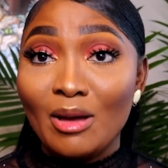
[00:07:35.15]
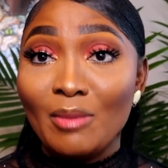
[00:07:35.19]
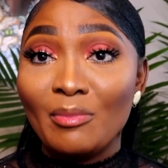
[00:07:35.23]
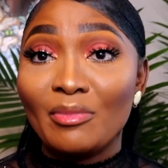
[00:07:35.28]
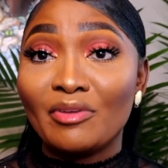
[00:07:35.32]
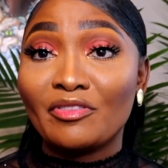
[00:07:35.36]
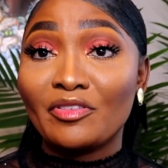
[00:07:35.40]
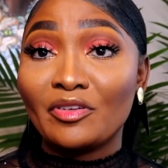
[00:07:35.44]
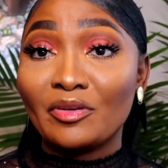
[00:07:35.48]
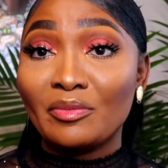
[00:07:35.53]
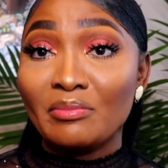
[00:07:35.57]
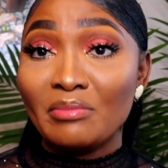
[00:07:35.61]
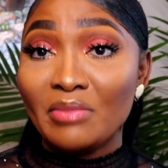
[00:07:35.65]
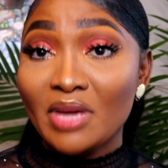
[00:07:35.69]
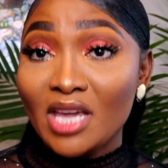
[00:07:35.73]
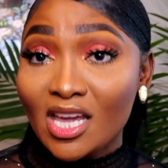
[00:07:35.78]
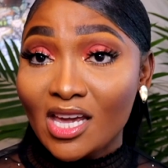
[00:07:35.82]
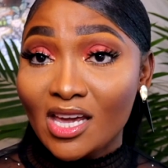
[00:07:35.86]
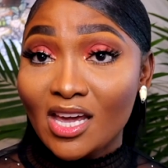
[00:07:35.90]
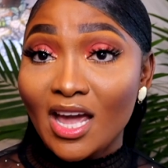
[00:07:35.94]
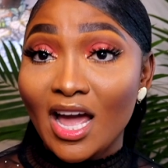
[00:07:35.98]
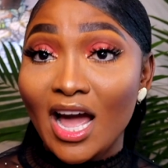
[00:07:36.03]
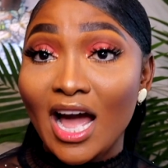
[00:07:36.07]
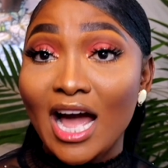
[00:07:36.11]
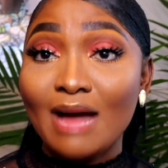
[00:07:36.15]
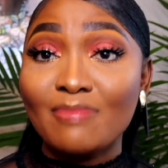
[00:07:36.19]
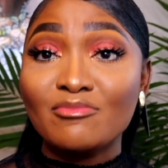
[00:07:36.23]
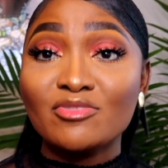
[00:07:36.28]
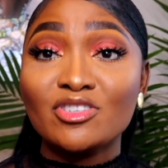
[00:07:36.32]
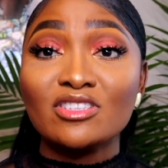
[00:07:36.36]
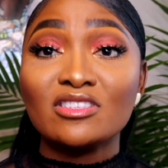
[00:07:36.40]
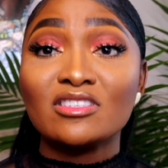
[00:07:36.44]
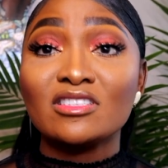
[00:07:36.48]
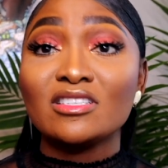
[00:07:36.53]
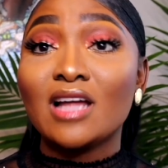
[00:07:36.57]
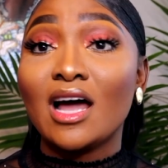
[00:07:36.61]
But for me, I'm
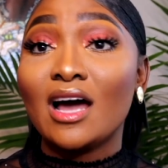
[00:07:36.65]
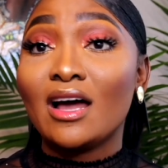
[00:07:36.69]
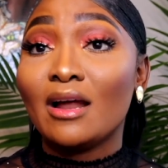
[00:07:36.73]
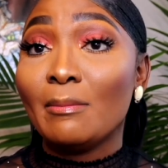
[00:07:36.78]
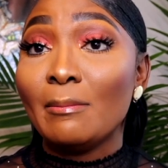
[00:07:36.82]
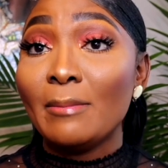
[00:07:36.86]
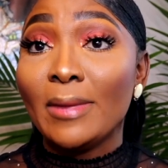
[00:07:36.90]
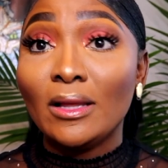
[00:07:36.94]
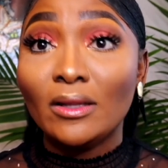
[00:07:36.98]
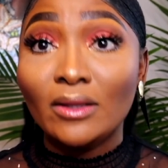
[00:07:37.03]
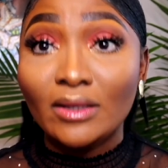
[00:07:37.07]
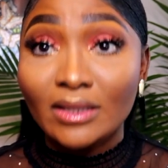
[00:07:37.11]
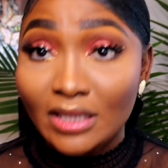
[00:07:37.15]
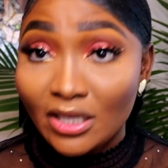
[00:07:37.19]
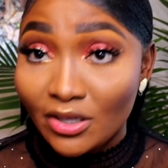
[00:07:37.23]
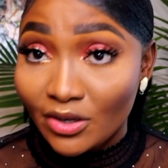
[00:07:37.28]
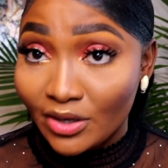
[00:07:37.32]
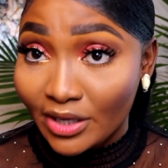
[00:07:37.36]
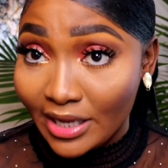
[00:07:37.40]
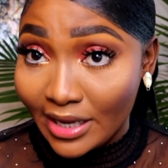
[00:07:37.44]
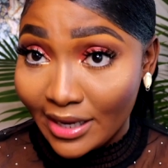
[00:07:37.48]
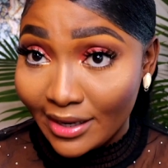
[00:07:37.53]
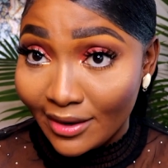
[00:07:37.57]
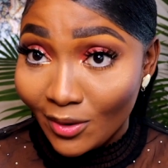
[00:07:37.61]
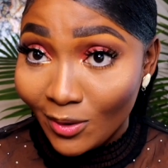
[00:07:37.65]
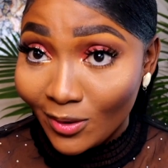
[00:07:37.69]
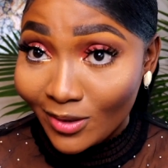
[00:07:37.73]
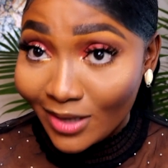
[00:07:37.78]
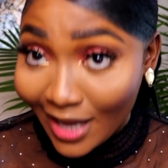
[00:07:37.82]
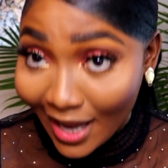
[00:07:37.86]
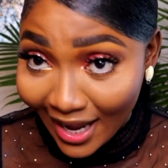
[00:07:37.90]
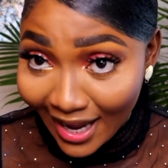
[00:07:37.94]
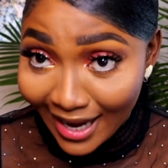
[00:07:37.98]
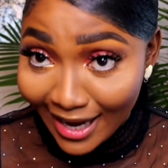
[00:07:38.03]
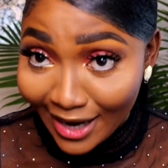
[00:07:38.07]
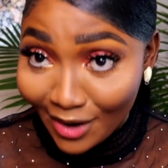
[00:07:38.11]
just not a millionaire yet,
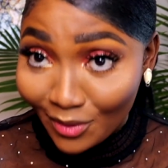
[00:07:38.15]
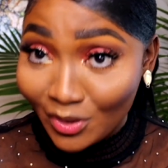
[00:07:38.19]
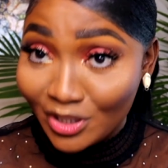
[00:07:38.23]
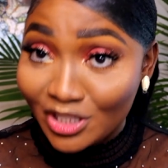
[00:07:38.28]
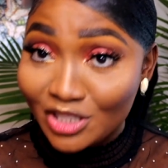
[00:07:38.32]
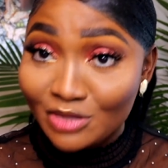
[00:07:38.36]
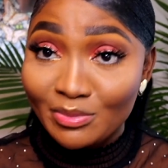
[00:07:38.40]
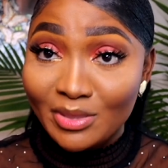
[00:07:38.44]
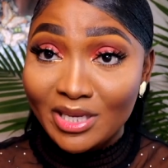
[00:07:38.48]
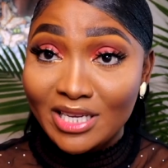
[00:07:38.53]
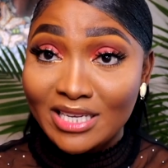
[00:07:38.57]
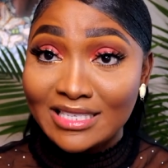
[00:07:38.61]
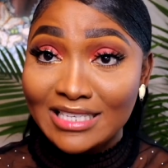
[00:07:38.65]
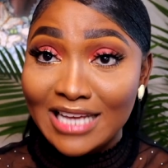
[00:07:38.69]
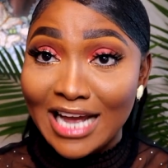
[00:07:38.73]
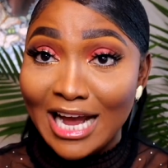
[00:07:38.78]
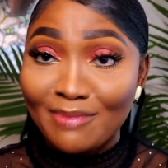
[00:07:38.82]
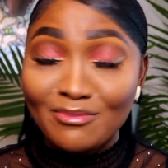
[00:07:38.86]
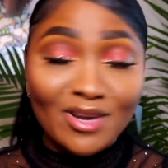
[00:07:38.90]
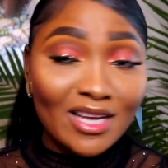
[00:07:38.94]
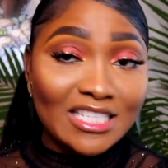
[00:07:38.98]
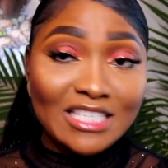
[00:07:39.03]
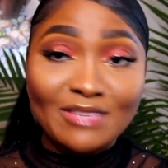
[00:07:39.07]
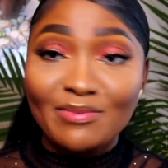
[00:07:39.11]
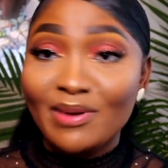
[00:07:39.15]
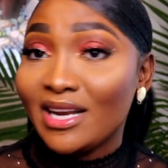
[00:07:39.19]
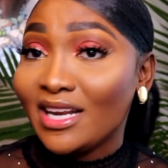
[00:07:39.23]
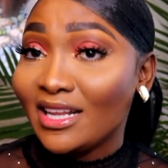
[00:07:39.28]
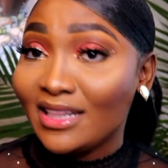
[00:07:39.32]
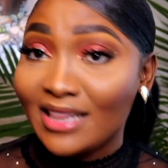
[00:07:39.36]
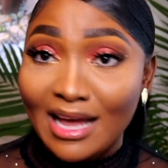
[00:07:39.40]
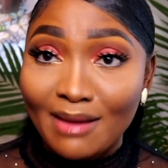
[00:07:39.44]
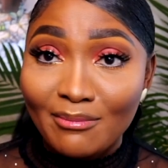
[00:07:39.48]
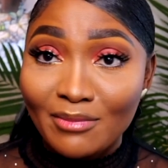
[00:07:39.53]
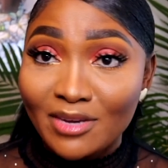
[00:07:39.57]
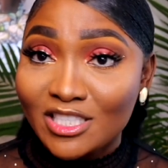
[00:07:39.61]
okay? Which means I'm not
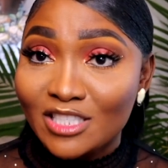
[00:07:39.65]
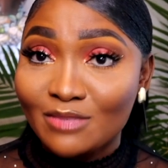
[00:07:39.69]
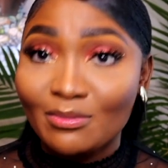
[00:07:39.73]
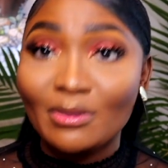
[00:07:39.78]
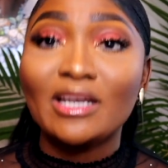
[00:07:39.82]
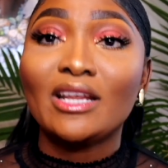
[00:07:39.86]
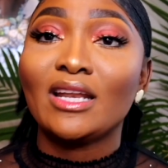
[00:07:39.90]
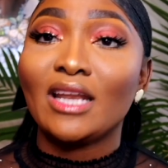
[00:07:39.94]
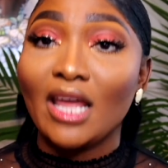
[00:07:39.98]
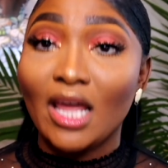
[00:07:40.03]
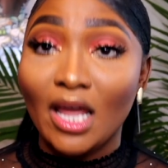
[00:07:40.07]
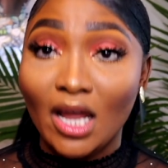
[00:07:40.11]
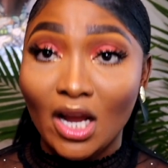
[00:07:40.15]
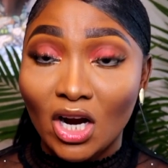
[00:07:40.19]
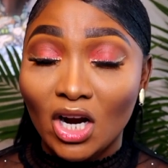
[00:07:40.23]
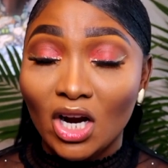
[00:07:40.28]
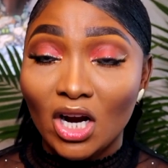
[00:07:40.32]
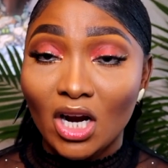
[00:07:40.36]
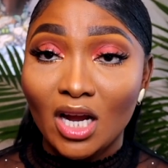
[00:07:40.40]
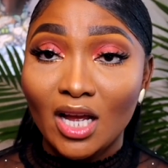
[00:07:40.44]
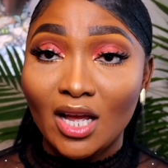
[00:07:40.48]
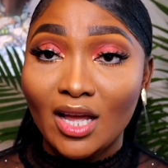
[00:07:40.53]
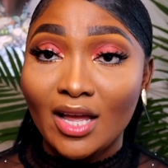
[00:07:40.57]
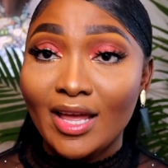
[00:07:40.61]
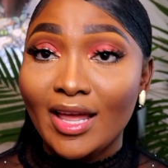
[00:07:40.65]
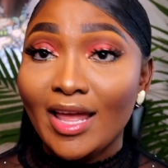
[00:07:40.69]
spending that much money in hair.